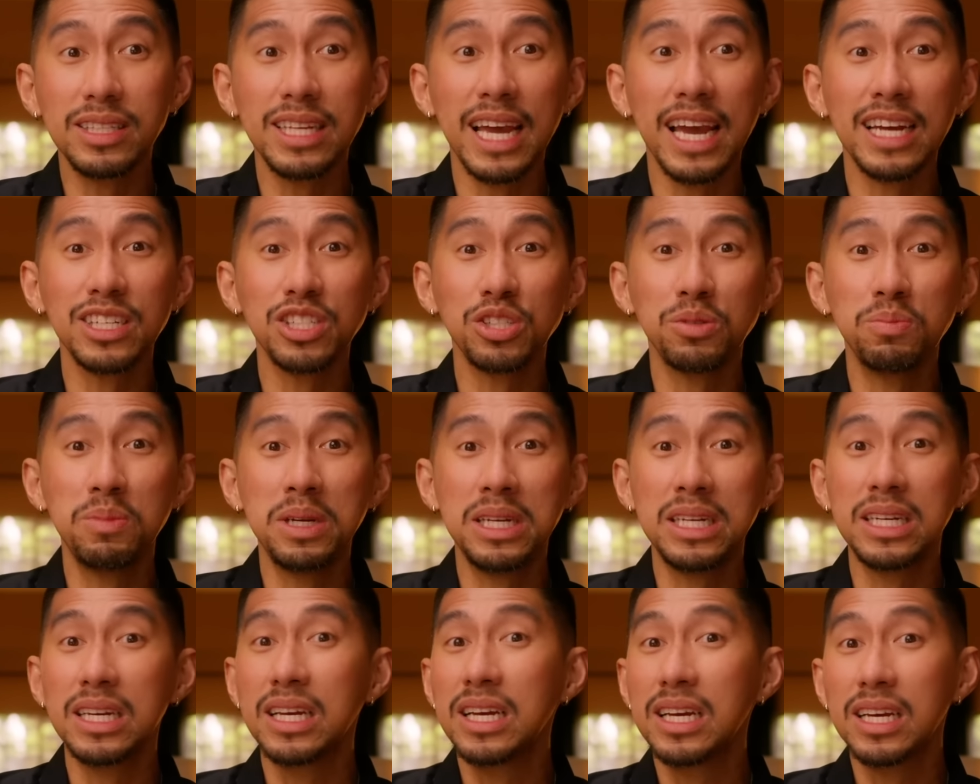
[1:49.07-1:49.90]

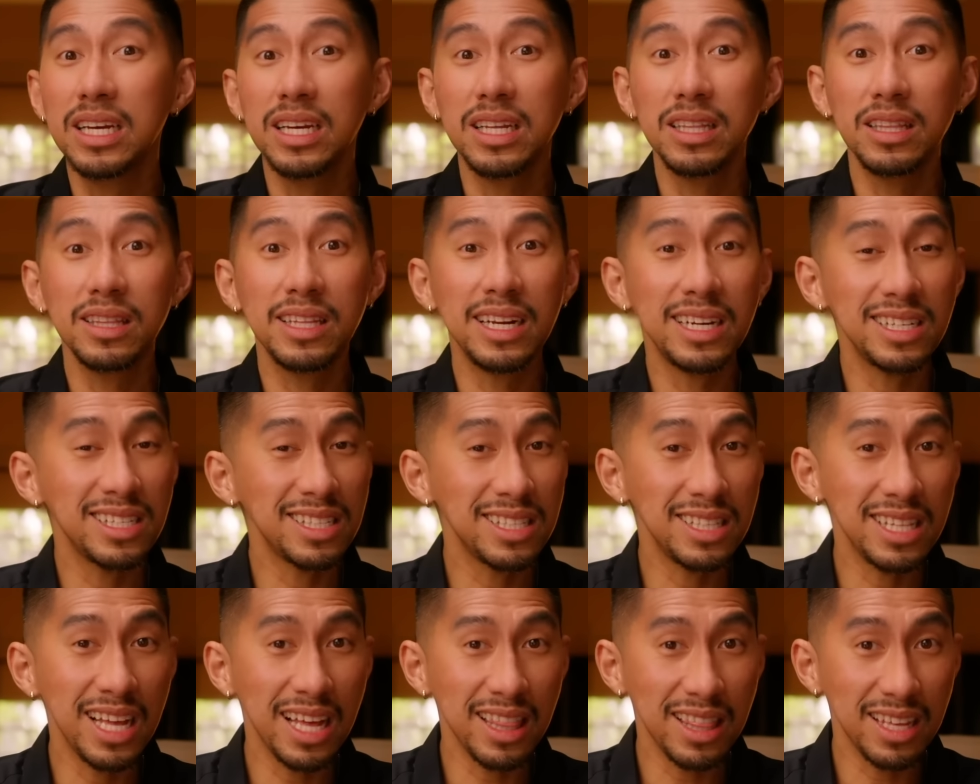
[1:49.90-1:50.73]
attachment,
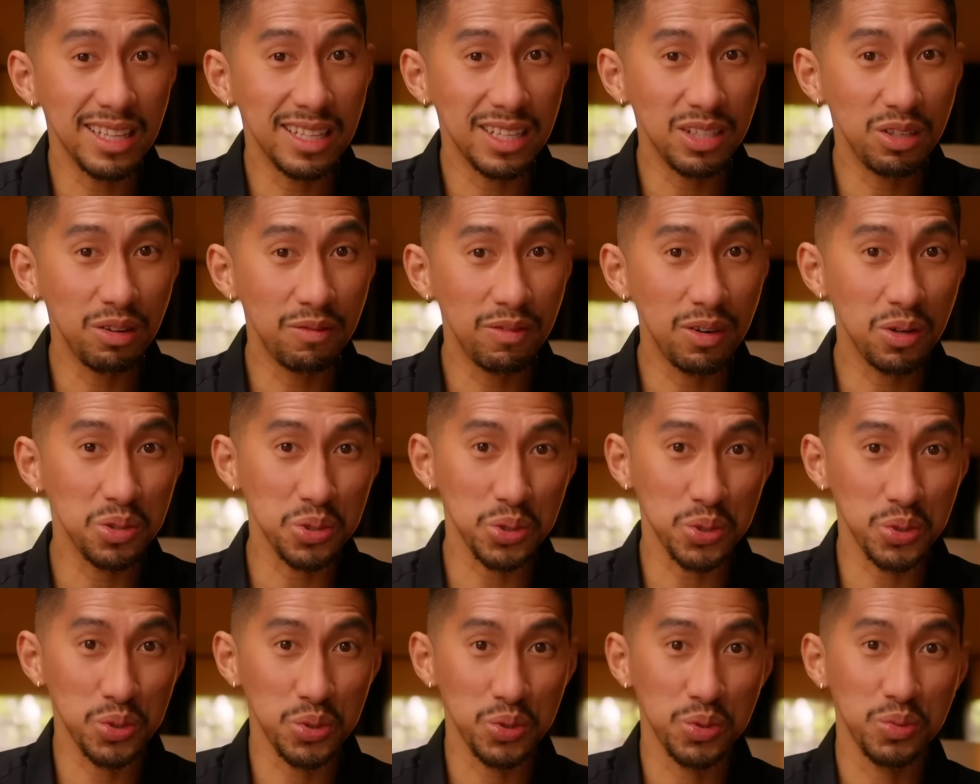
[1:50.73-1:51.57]
there's nothing that you've
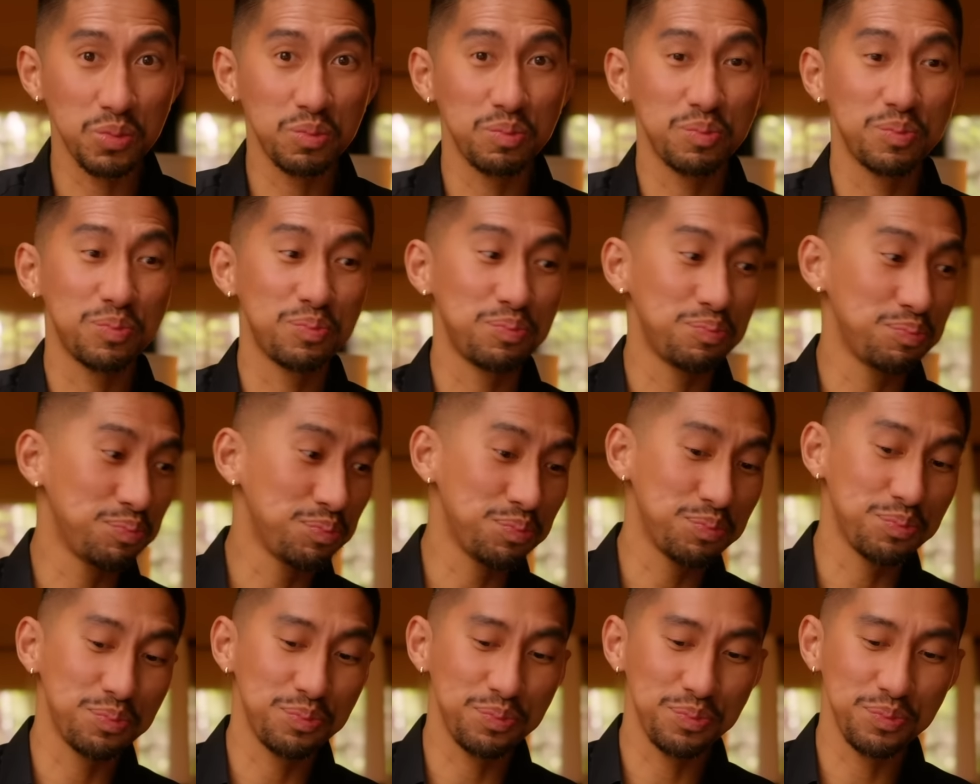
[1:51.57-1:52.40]
lost.
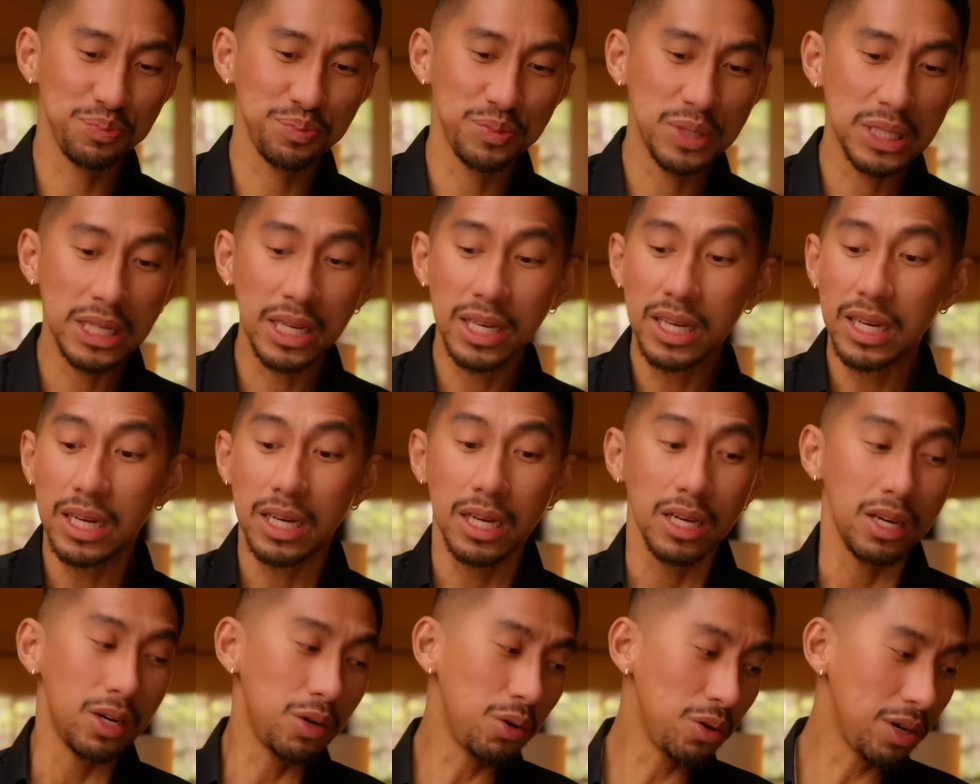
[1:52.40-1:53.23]
Mm.
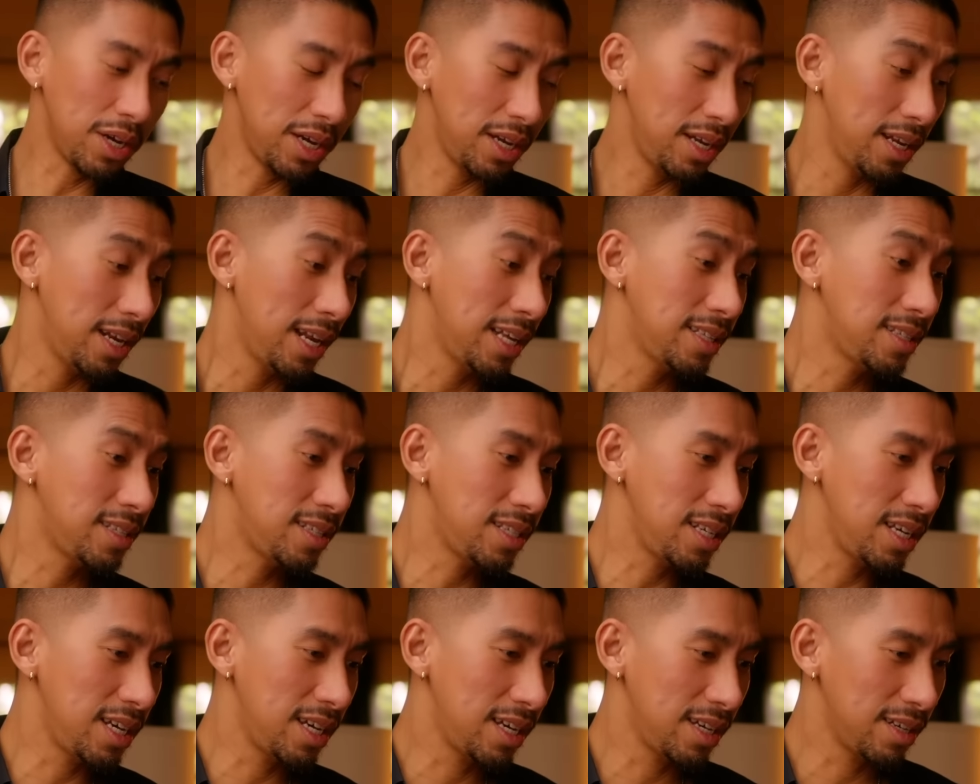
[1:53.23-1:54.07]
Okay, let's
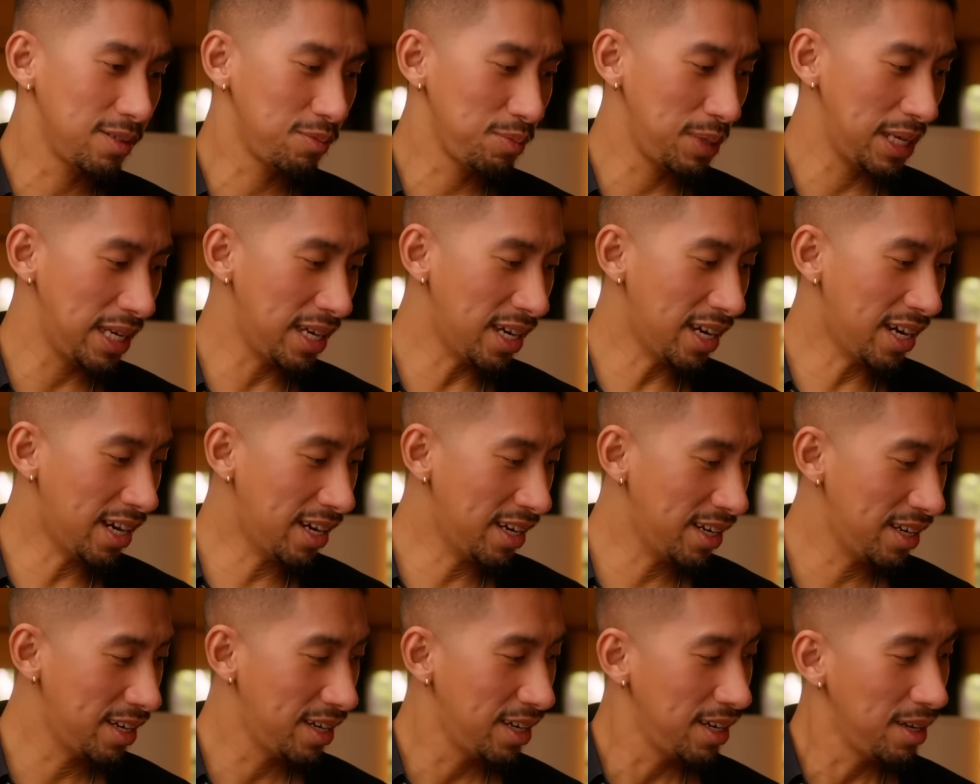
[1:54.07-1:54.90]
see.
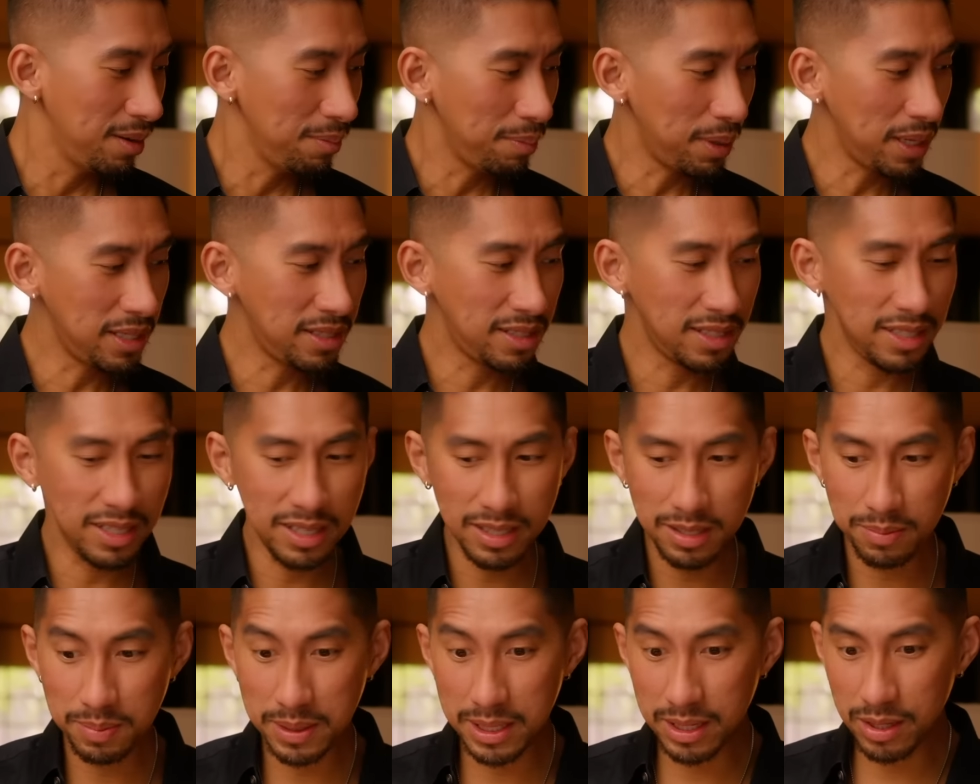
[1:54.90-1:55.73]
Mia,
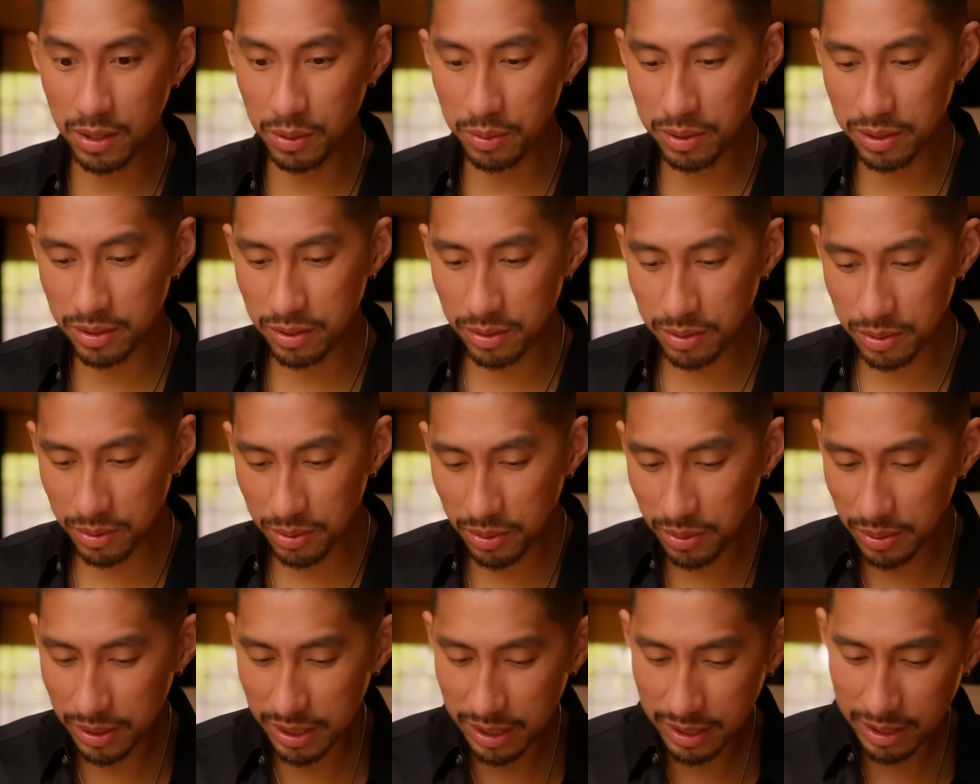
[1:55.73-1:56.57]
Piscean's been going
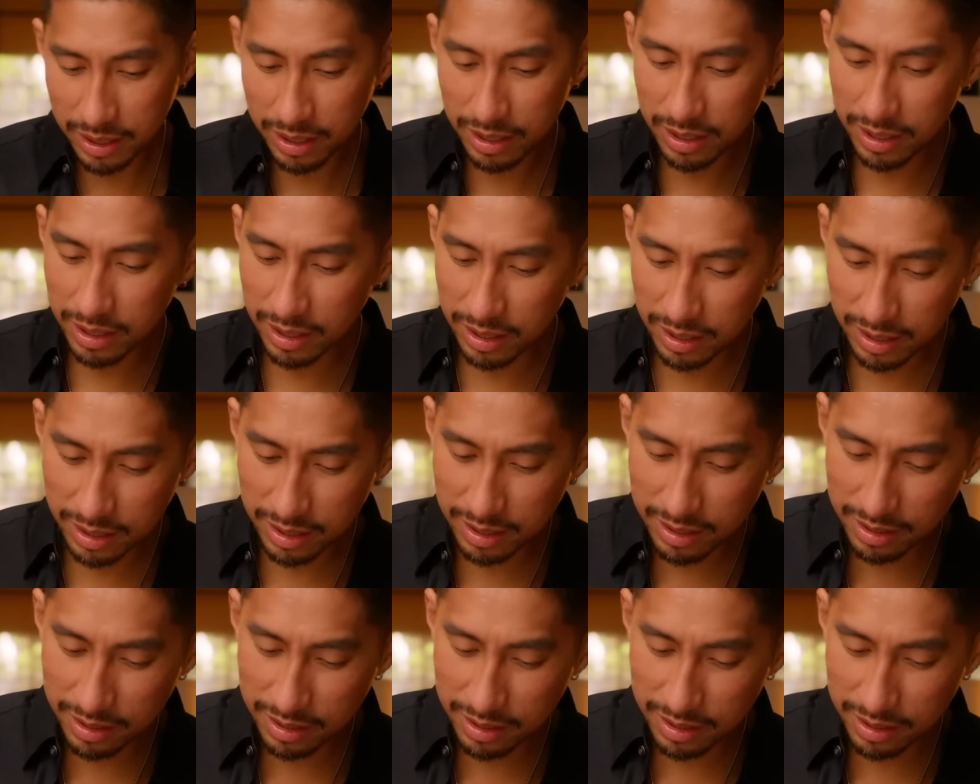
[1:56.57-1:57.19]
through it.